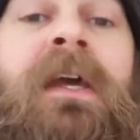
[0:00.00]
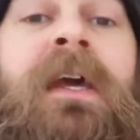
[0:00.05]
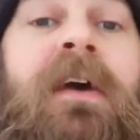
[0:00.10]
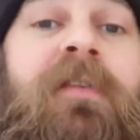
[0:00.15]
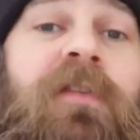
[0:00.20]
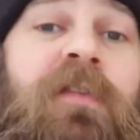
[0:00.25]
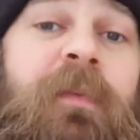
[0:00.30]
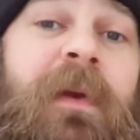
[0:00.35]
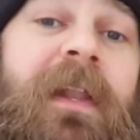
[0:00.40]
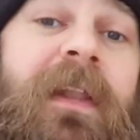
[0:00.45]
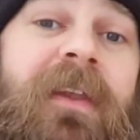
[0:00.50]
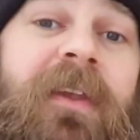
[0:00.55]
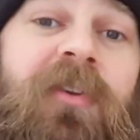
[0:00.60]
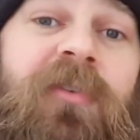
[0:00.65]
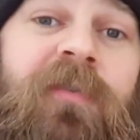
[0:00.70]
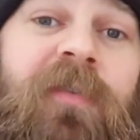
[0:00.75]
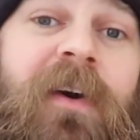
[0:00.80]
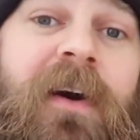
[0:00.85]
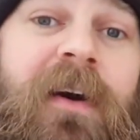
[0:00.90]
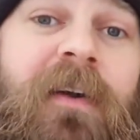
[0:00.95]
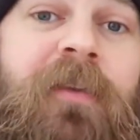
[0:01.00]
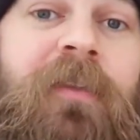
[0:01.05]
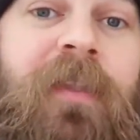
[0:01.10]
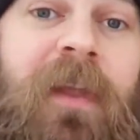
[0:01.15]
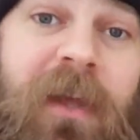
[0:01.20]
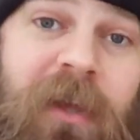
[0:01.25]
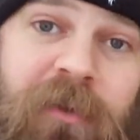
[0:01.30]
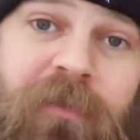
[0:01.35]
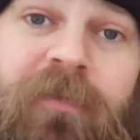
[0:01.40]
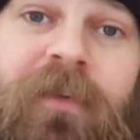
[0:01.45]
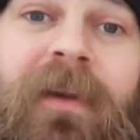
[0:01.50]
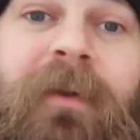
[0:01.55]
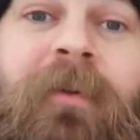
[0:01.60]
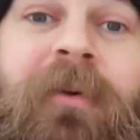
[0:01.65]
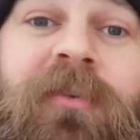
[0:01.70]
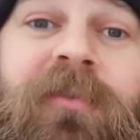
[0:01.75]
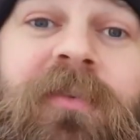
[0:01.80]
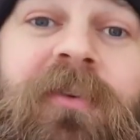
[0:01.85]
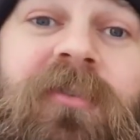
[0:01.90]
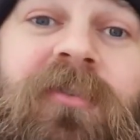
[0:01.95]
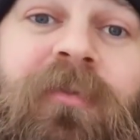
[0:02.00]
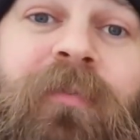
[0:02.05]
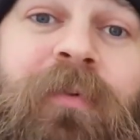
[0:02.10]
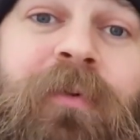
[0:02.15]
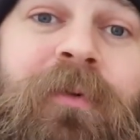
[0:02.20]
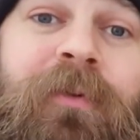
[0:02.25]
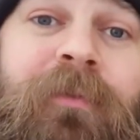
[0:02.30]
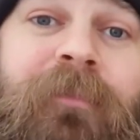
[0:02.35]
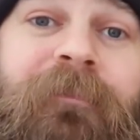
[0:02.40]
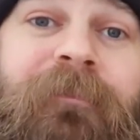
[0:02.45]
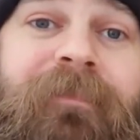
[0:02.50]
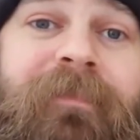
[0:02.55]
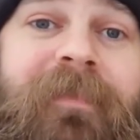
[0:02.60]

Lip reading: If you've made it this far, thank you very much for your support.